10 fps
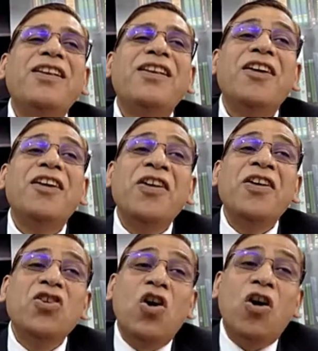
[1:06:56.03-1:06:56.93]
when
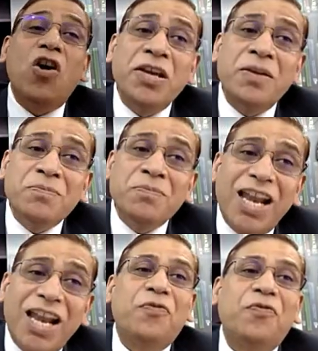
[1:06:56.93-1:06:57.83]
even Lord
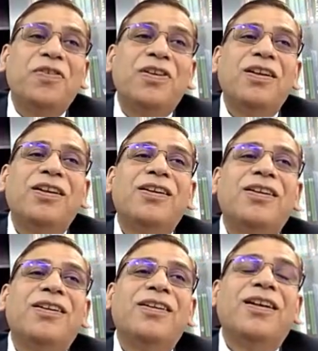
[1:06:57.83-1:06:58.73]
himself
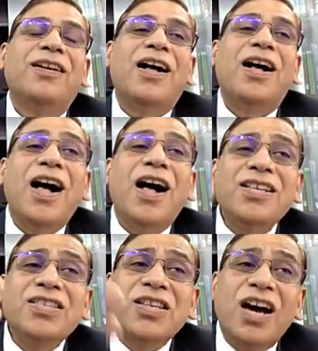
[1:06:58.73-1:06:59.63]

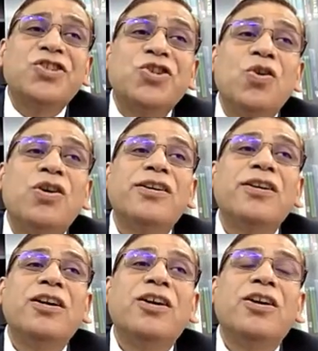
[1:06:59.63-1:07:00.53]
asked
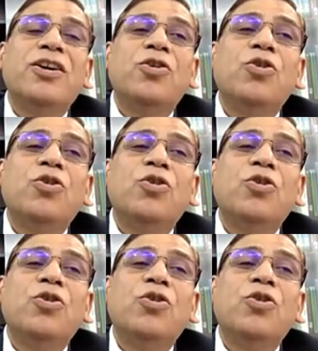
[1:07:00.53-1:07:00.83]
Arjun